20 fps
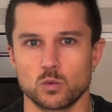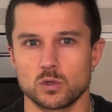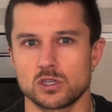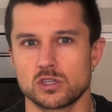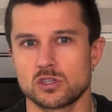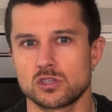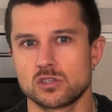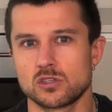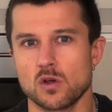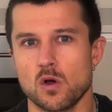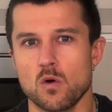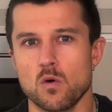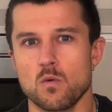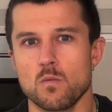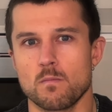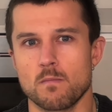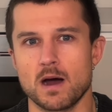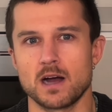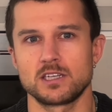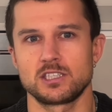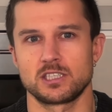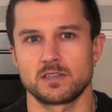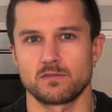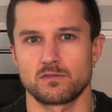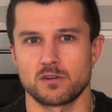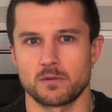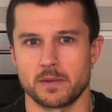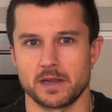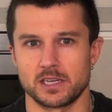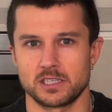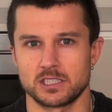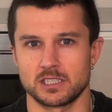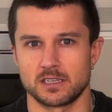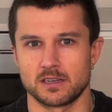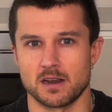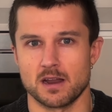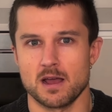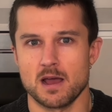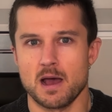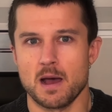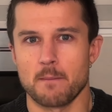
with so much information,